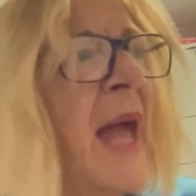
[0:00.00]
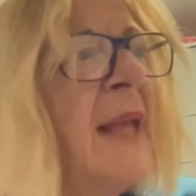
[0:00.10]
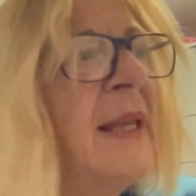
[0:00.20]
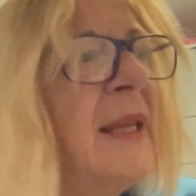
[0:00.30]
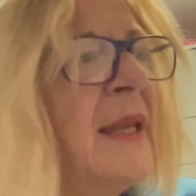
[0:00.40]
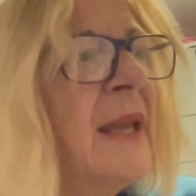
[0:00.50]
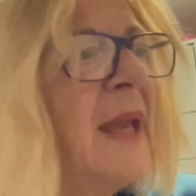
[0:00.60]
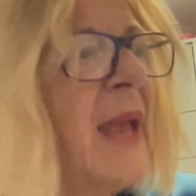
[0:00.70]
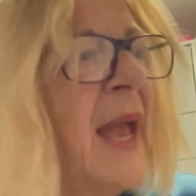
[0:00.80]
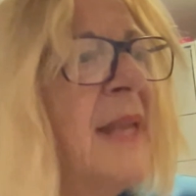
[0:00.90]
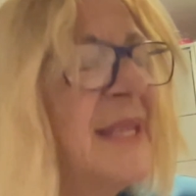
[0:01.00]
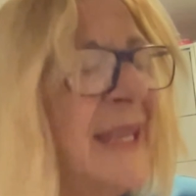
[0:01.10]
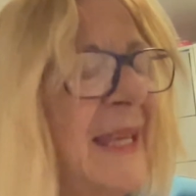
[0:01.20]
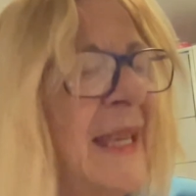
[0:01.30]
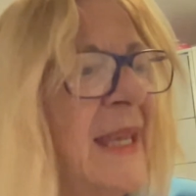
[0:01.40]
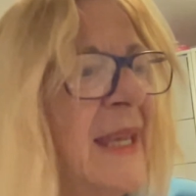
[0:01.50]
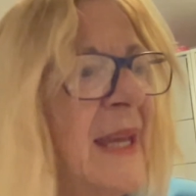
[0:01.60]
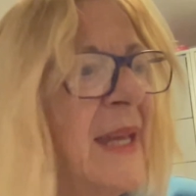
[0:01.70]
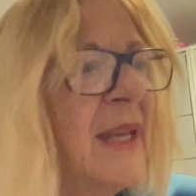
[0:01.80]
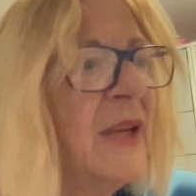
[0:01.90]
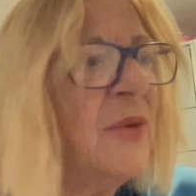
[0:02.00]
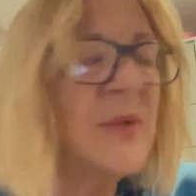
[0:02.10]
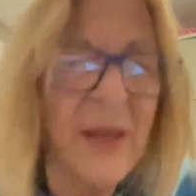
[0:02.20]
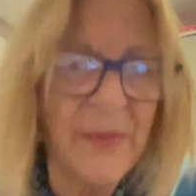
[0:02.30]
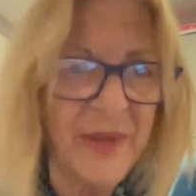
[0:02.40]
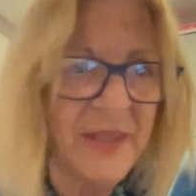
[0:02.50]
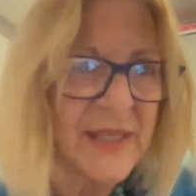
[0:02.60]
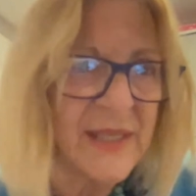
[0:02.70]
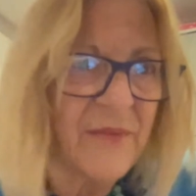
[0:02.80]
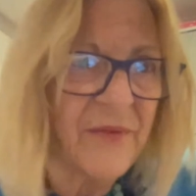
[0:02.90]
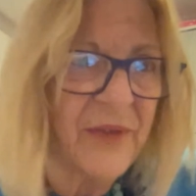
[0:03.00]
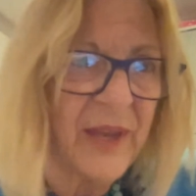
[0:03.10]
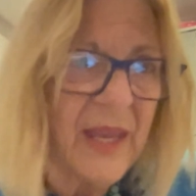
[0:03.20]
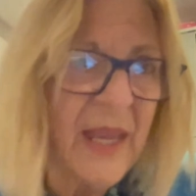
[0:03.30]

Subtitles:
And he, some of the stuff that